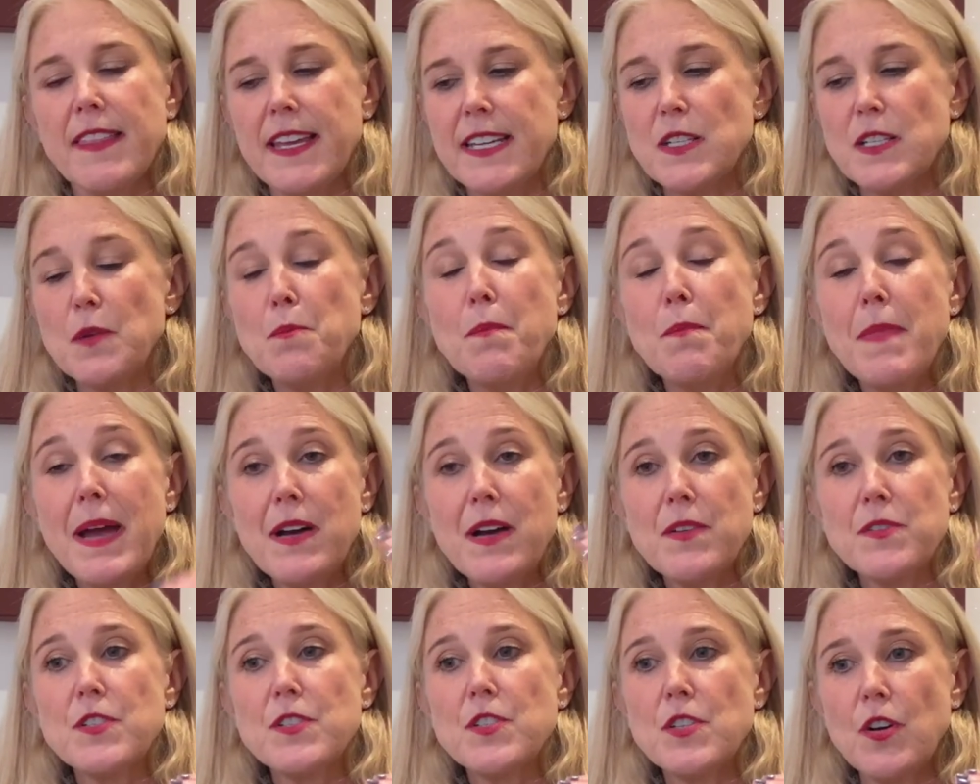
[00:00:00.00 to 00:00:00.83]

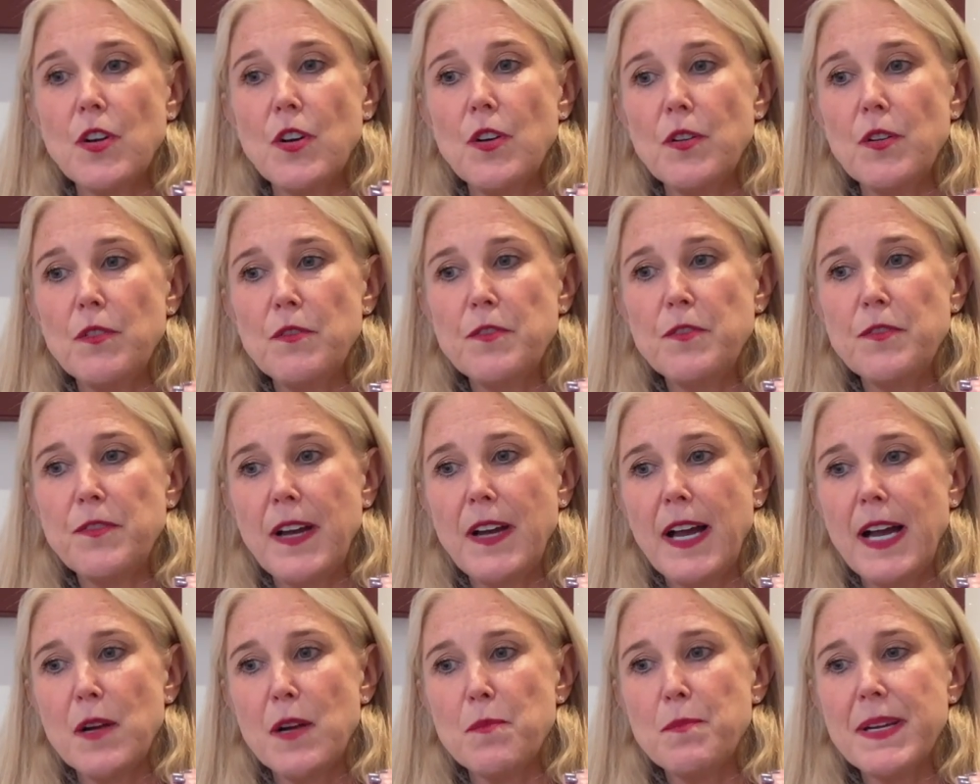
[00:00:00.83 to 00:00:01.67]
amount of
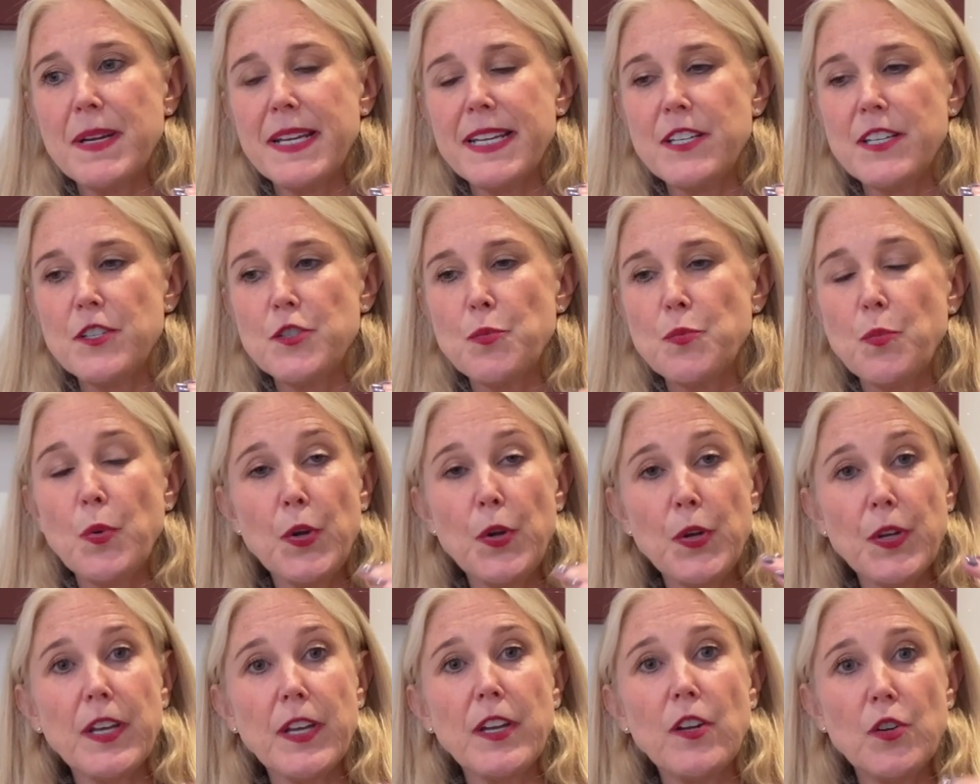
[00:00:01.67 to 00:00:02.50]
bleach
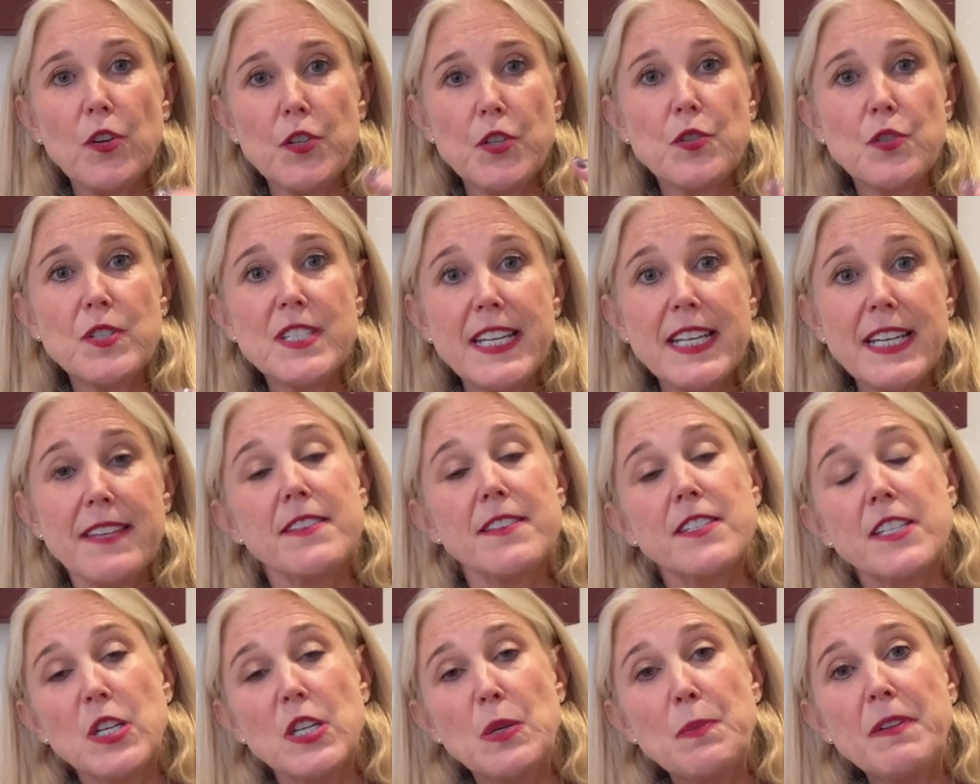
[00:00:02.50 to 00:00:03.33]
working on your teeth, it's
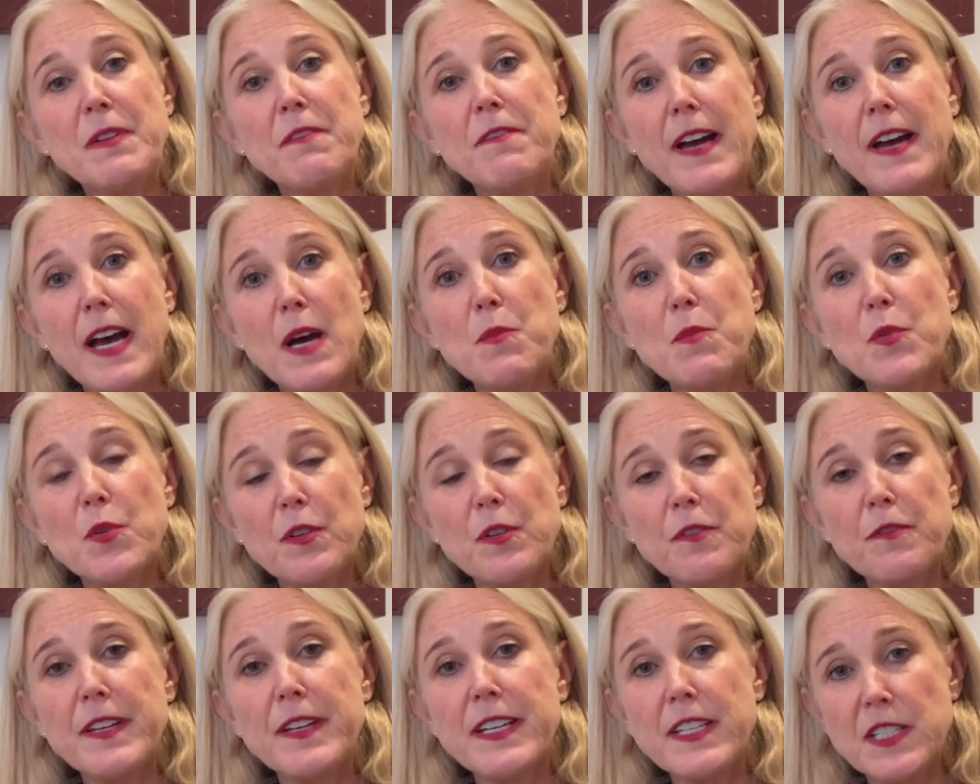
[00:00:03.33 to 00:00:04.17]
going to be far more
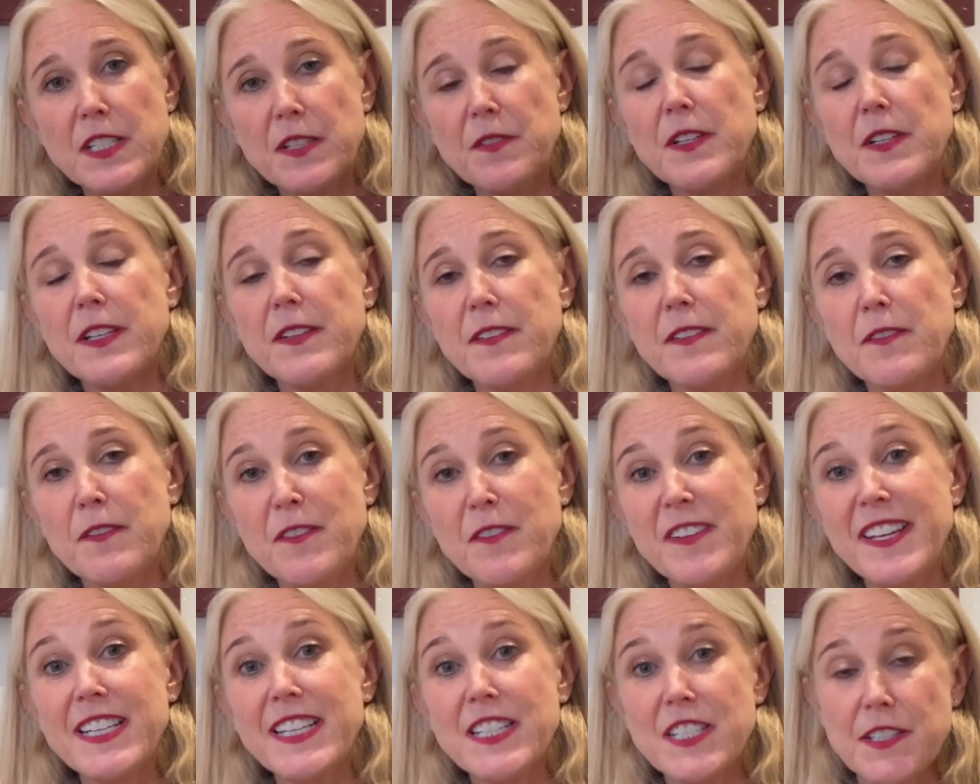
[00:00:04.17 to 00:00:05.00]
effective
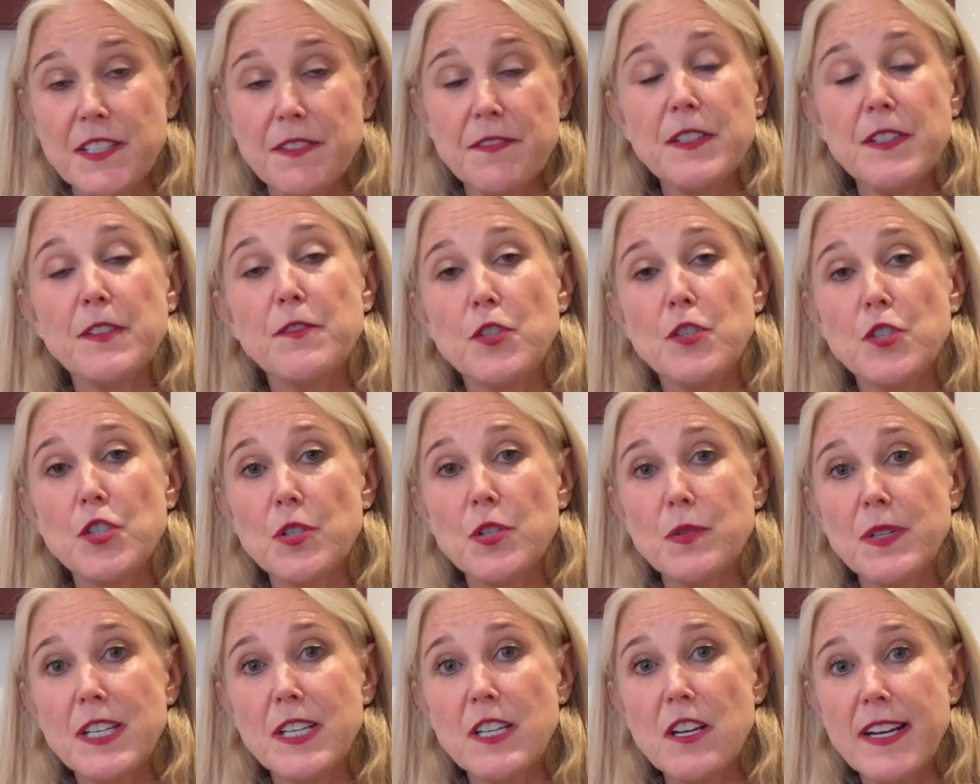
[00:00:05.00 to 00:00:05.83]
if you do
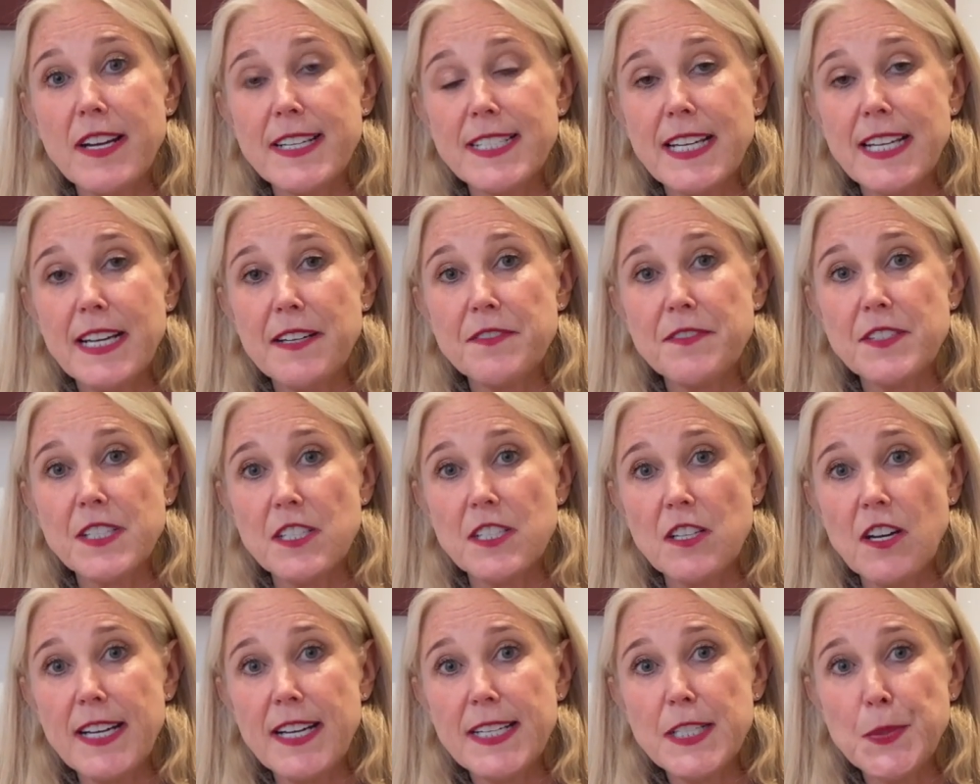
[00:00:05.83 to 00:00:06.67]
it night after
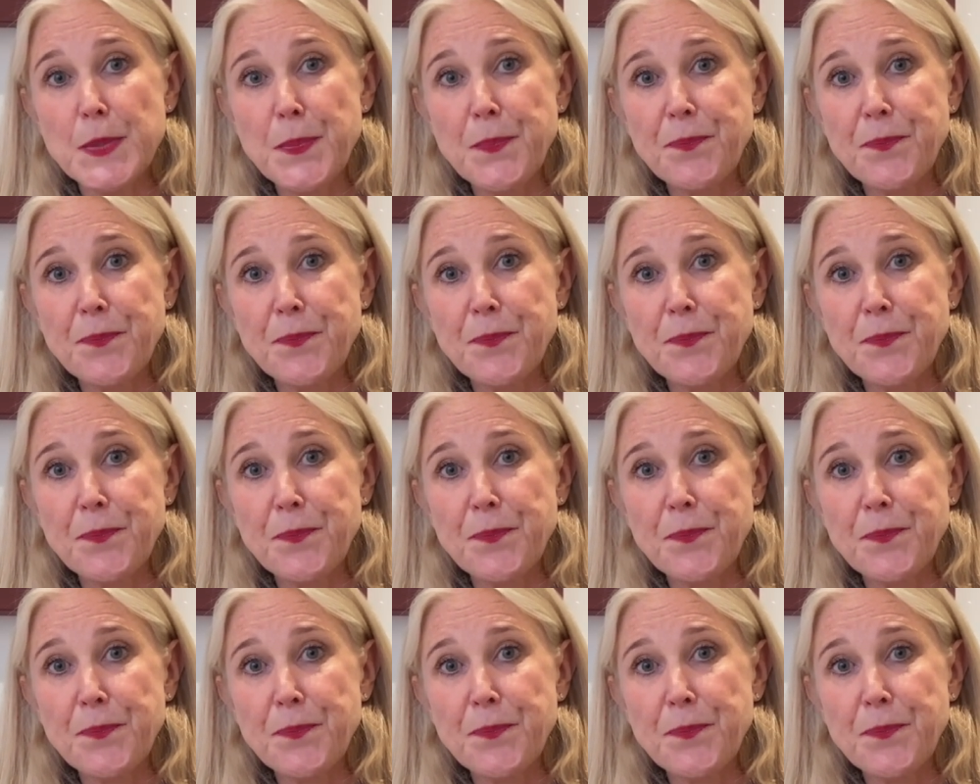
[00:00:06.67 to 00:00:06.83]
night.